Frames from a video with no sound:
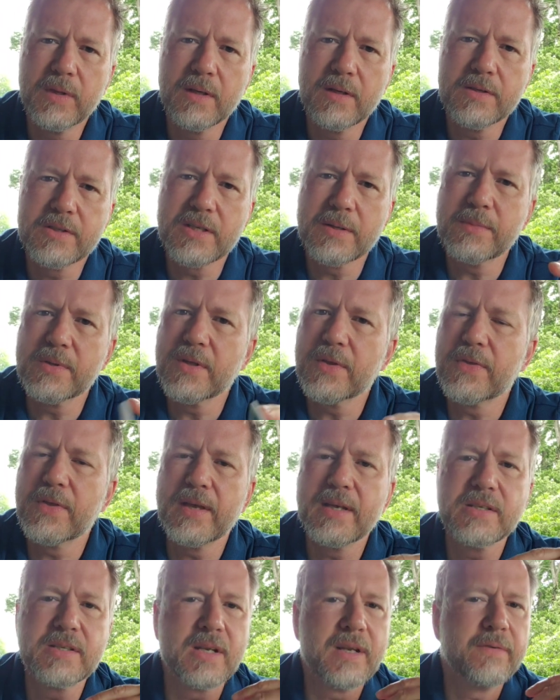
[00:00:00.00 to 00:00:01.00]
Some of the
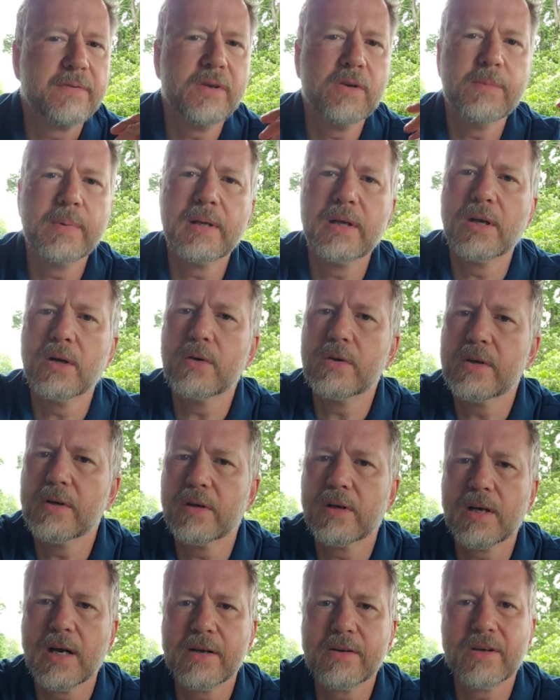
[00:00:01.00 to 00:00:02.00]
things that if you've been going to
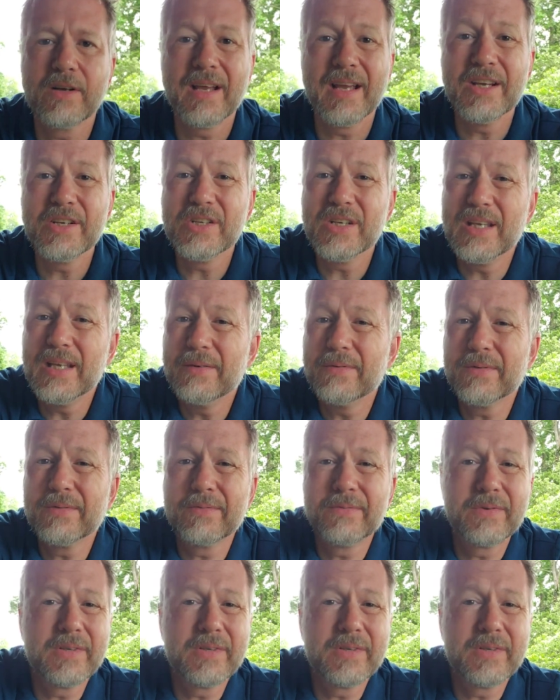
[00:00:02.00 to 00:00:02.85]
a congregation even